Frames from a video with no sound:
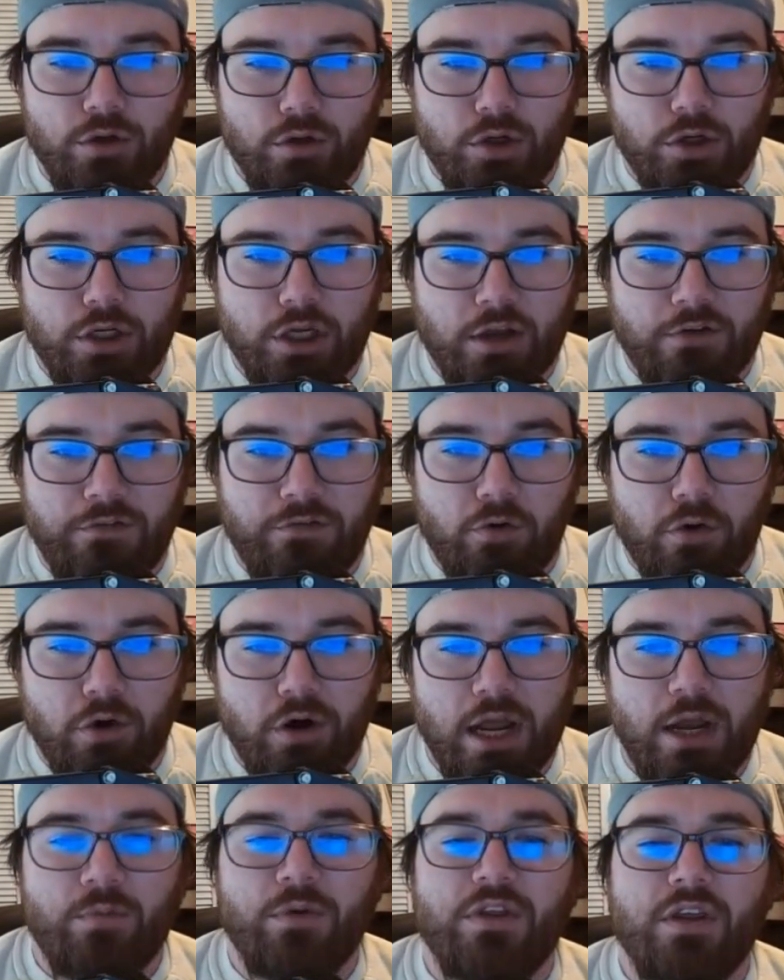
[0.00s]
looking for.
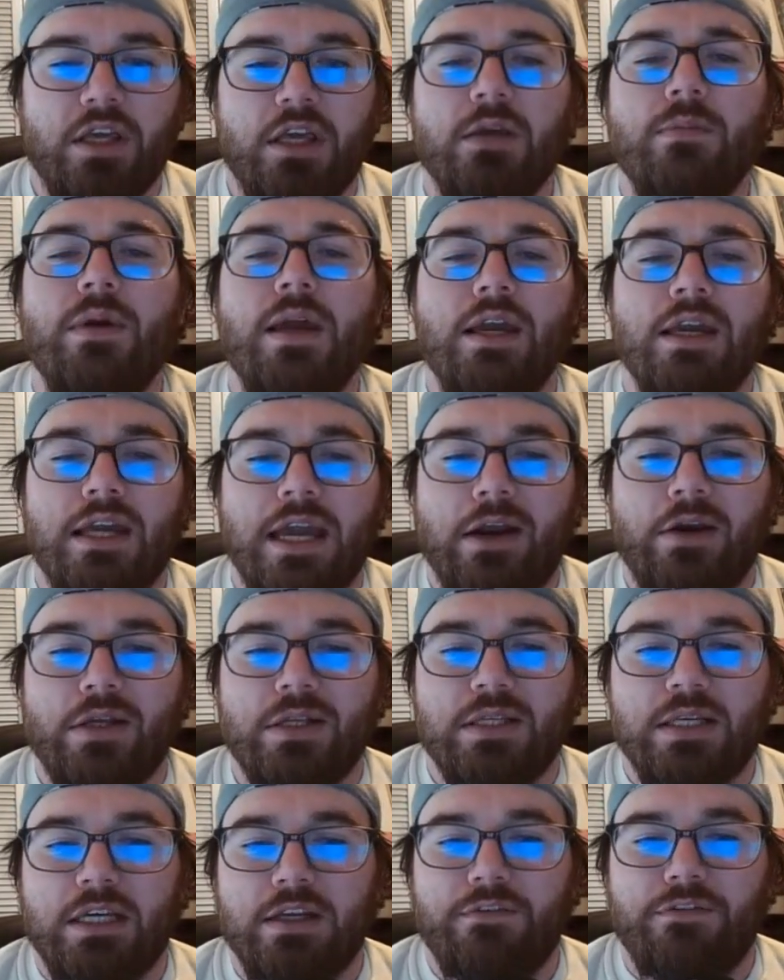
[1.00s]
And with eBay
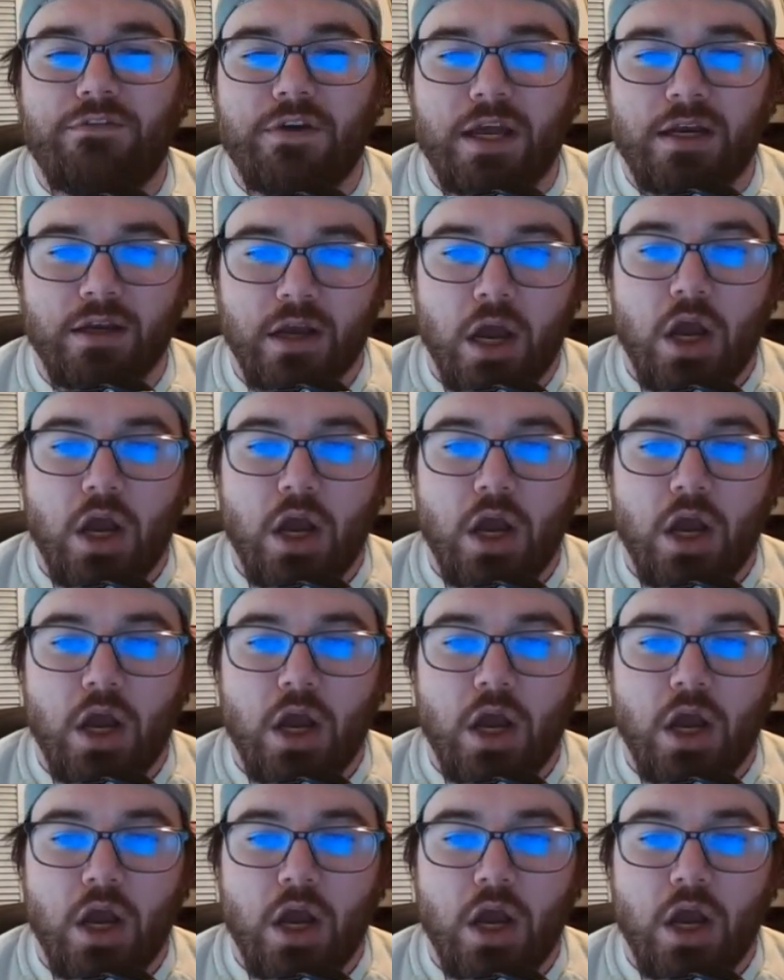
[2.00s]
Guaranteed Fit,